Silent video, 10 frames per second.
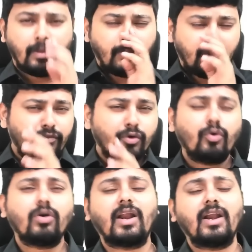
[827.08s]
if you
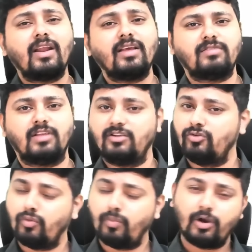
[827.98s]
don't analyze, there is
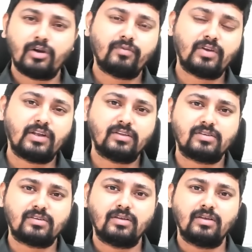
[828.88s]
no point of the
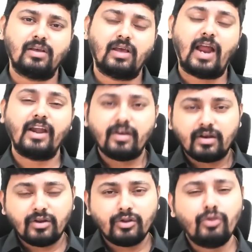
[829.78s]
test. And
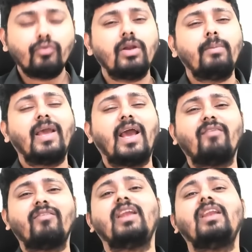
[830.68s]
you will be
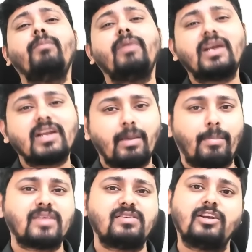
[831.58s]
having a limited
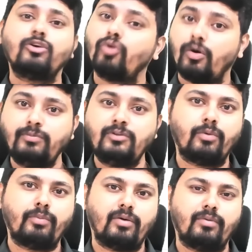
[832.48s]
capacity to
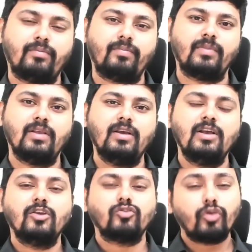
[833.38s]
observe now.
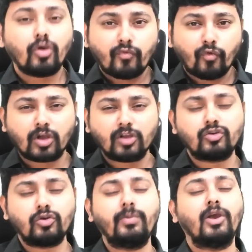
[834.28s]
So your focus
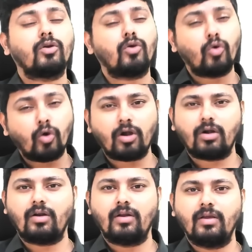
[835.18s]
should be on core
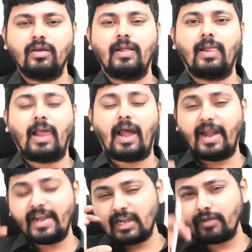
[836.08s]

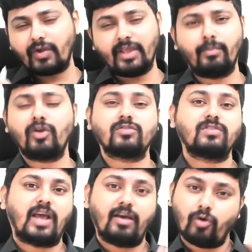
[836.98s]
identifying, because
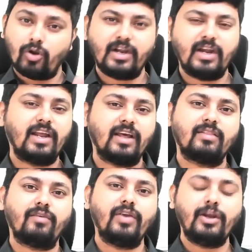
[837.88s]
I've already done
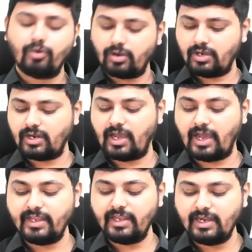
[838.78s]
the video on high
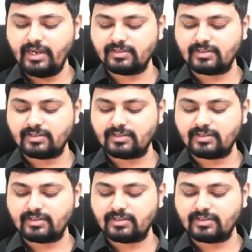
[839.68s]
yielding